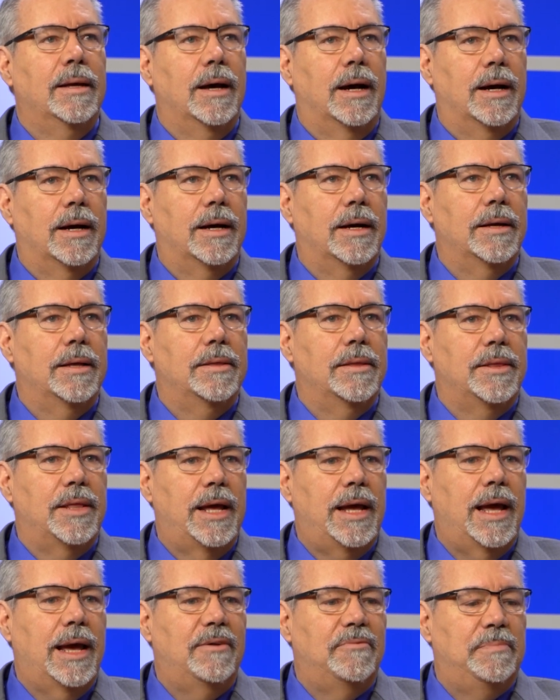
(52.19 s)

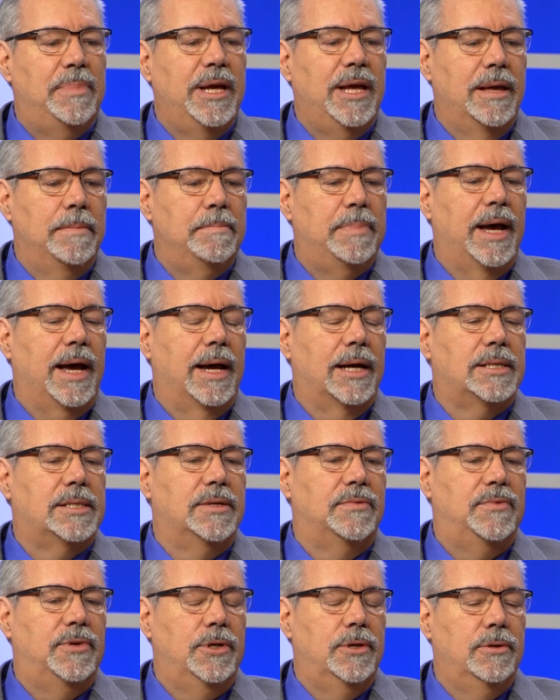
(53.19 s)
they have big impacts.
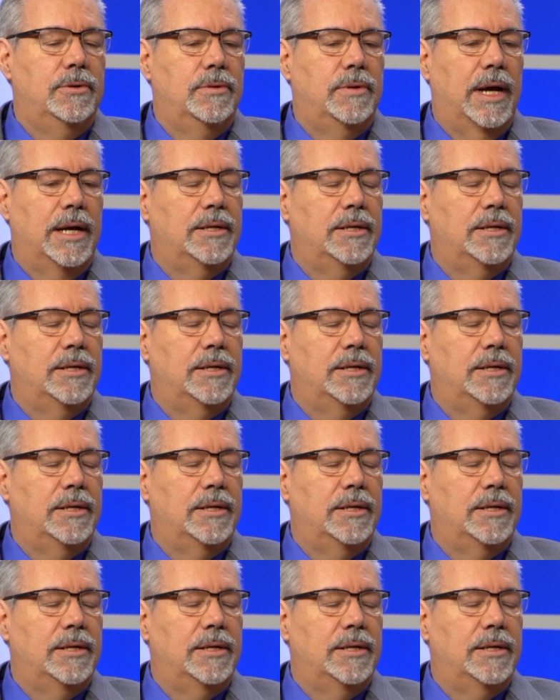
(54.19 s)
If you